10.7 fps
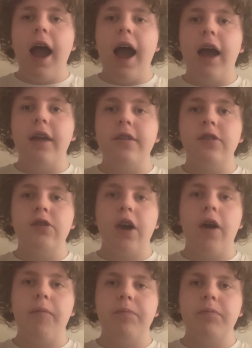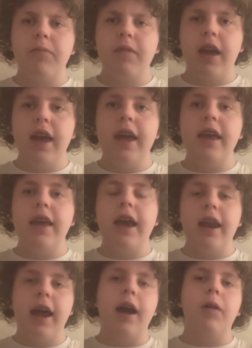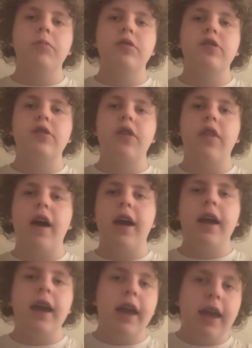and he announced that